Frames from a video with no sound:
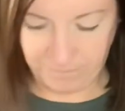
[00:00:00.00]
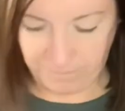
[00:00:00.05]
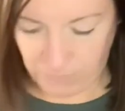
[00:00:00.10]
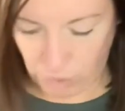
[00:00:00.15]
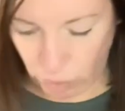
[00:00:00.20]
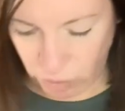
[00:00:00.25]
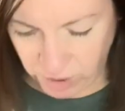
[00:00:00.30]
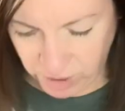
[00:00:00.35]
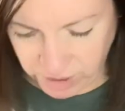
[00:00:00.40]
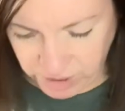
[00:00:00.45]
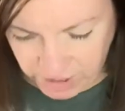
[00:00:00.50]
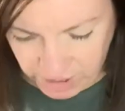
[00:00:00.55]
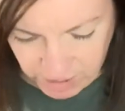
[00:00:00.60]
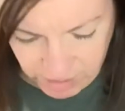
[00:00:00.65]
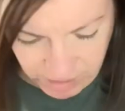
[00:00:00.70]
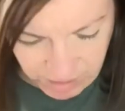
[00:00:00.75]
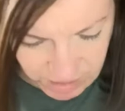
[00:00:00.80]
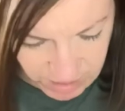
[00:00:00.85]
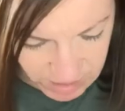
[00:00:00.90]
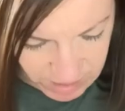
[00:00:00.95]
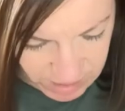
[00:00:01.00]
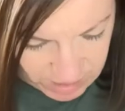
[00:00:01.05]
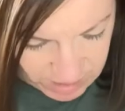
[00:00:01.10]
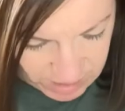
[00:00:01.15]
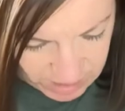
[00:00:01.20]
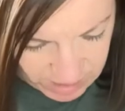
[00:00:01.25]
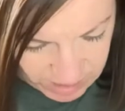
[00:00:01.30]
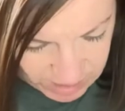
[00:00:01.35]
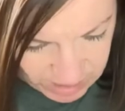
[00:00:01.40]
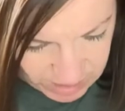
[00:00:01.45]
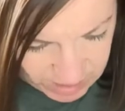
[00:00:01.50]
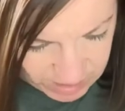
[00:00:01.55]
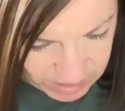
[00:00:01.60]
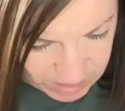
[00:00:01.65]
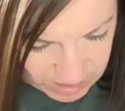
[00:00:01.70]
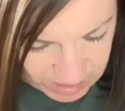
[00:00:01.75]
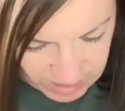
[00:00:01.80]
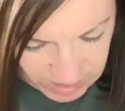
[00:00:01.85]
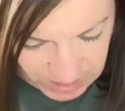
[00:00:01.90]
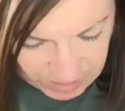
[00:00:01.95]
Oh, it looks like
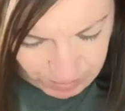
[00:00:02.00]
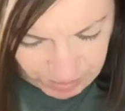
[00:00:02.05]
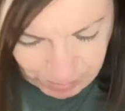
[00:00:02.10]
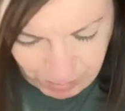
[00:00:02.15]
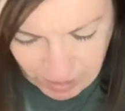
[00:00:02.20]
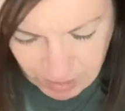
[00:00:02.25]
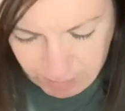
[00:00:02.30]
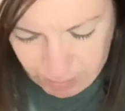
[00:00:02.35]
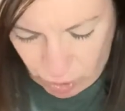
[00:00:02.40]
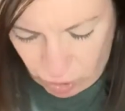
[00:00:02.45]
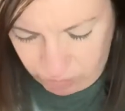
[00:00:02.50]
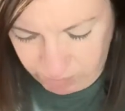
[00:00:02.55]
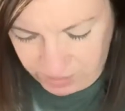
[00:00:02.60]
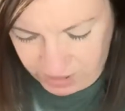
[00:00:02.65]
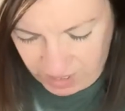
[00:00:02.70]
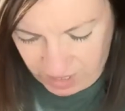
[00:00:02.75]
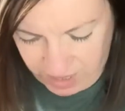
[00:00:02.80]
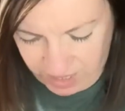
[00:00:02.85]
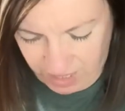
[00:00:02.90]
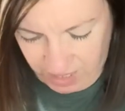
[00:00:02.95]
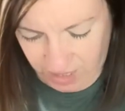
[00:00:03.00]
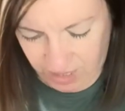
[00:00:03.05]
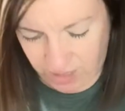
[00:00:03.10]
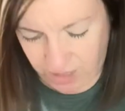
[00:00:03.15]
this must be the bottoms, I think.